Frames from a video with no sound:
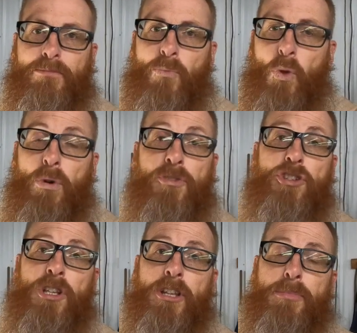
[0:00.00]
With just a
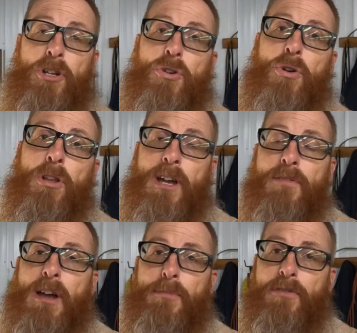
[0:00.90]
little bit of Googling, I've
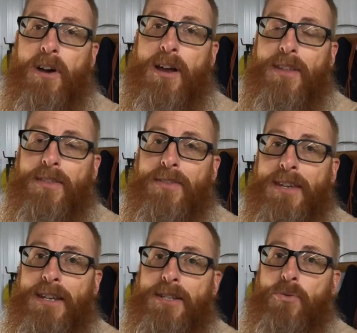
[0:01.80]
come to find that
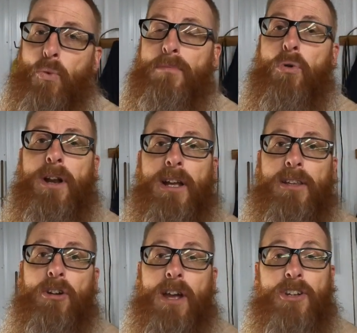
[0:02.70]
these 1.8
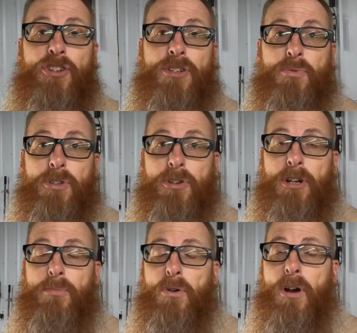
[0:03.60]
liter engines with a
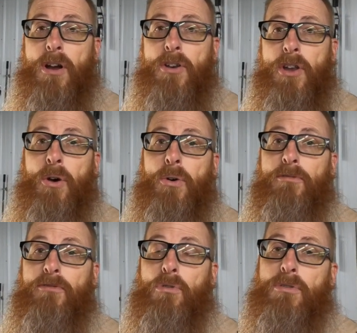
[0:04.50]
turbo are known
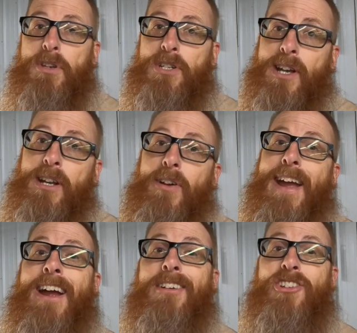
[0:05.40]
for the secondary
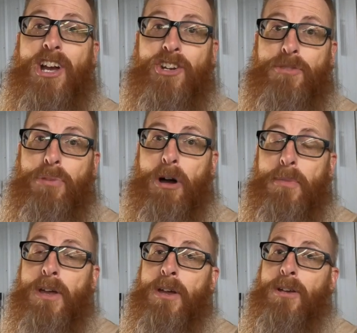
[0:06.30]
air injection pump
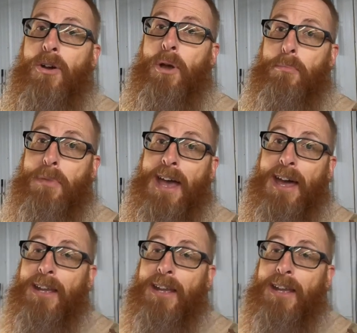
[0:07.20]
going bad.